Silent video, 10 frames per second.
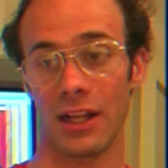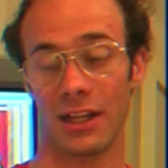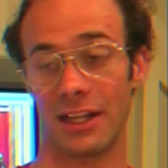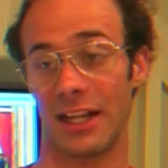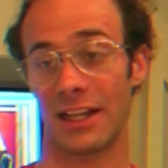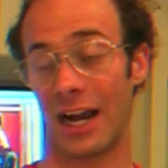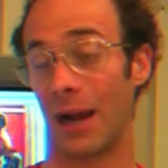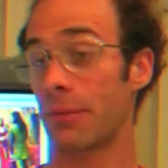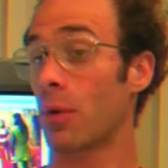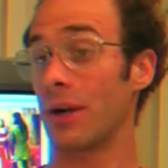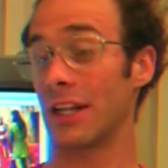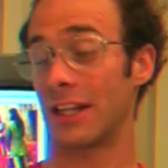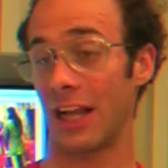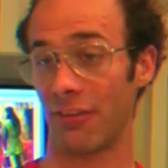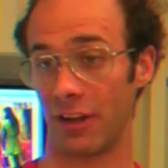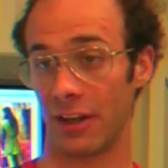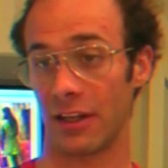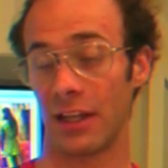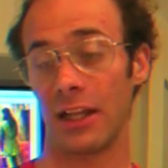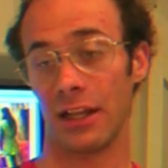since I'm
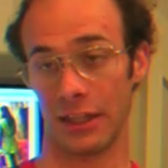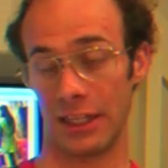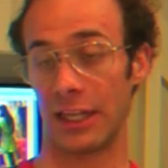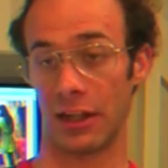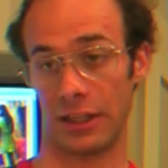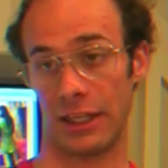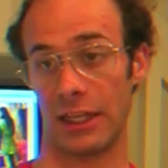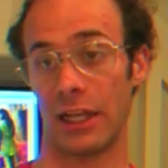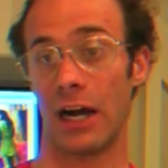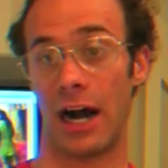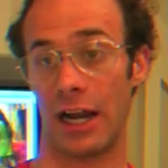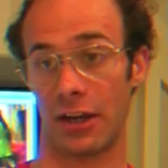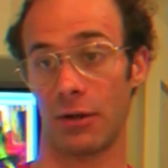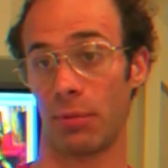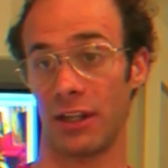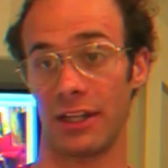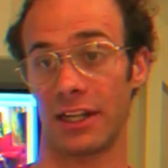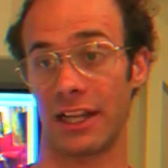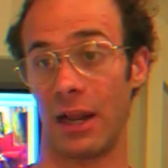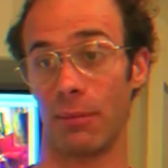27, legally I could play
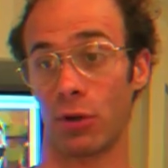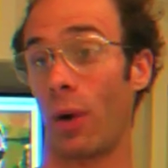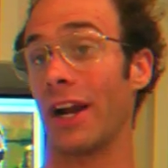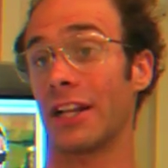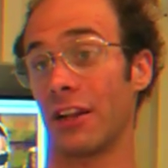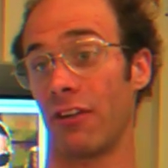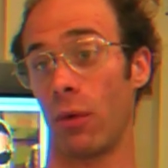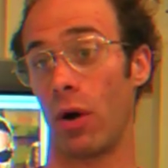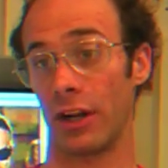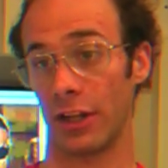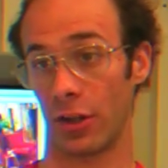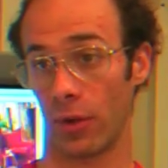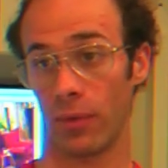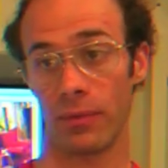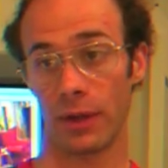this game twice if I wanted to.